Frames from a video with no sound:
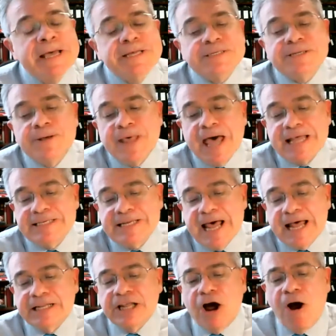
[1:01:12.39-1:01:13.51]
So that's that.
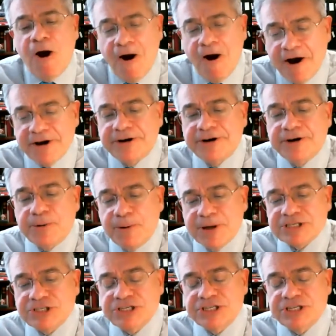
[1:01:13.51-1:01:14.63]
The harder
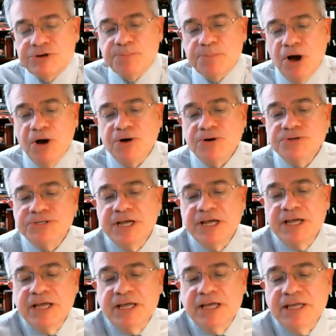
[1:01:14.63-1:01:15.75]
question that you pose
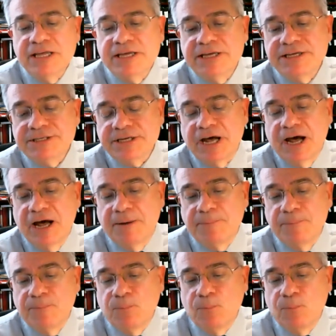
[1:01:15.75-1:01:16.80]
is um,